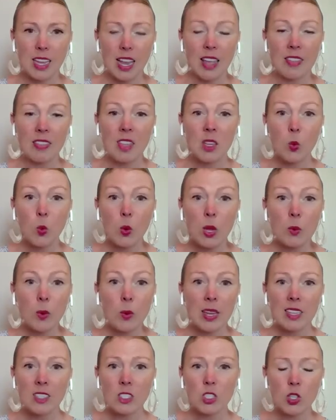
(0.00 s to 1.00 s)
and then we
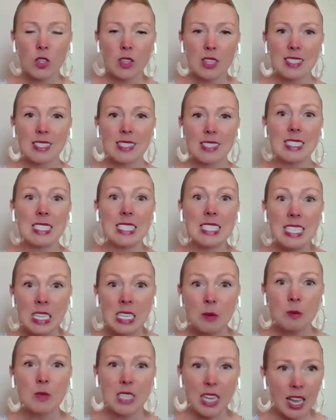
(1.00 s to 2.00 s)
went into this
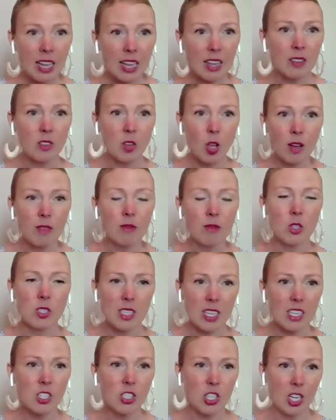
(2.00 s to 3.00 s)
deep dive
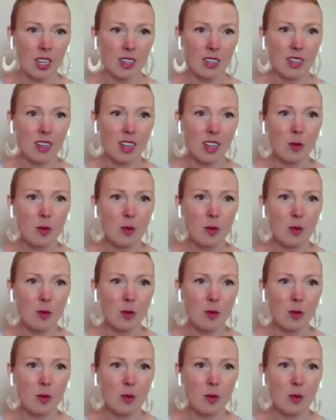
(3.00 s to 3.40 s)
conversation